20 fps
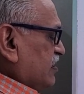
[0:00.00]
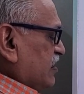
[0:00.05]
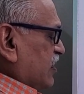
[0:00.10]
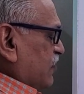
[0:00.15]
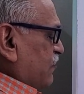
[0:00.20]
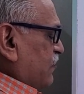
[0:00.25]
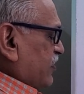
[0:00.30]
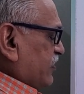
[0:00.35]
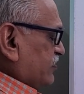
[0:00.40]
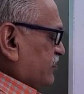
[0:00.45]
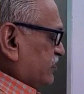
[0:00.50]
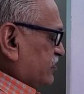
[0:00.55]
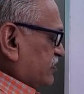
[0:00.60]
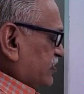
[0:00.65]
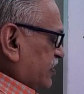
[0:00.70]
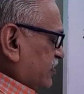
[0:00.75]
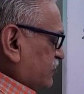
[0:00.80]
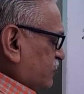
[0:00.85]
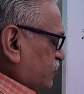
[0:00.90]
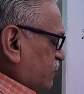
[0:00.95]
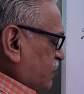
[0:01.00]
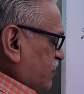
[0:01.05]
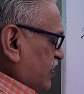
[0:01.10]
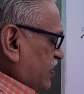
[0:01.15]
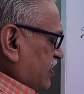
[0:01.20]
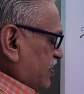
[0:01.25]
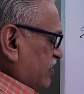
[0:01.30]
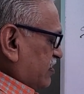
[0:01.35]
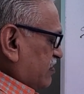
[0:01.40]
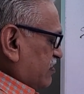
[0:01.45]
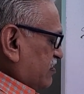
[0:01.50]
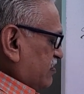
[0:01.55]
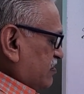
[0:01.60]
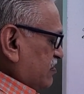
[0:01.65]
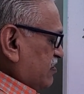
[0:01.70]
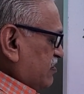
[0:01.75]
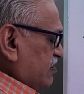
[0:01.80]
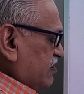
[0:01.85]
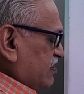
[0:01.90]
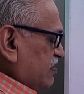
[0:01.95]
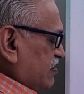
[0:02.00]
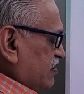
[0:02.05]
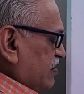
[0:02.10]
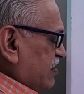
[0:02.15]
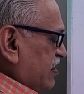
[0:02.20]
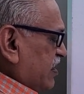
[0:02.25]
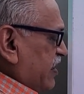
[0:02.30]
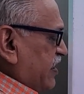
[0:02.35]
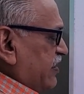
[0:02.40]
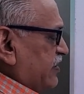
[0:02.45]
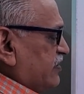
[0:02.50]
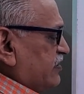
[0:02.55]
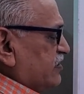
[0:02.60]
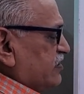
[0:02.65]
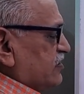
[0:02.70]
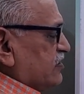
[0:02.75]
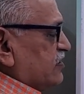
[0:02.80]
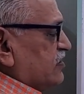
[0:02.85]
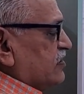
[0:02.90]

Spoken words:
fx is x square and